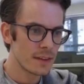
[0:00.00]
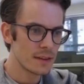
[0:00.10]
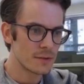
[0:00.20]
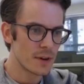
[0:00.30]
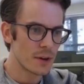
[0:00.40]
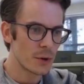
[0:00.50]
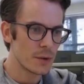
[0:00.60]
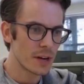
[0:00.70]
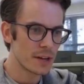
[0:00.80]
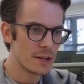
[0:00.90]
This is really
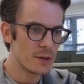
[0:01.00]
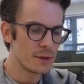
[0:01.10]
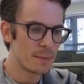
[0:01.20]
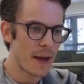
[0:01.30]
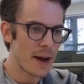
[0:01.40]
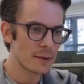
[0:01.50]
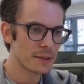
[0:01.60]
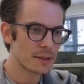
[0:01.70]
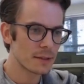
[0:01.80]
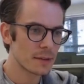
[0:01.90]
cool. You kind of use your
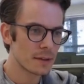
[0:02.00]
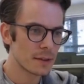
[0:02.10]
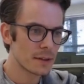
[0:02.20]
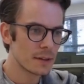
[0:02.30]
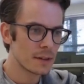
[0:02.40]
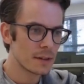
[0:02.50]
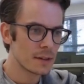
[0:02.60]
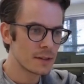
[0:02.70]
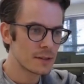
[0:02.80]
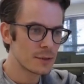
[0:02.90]
mouse
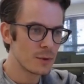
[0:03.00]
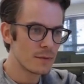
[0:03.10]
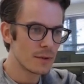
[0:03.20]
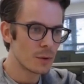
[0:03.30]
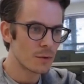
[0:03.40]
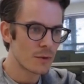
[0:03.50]
to move it all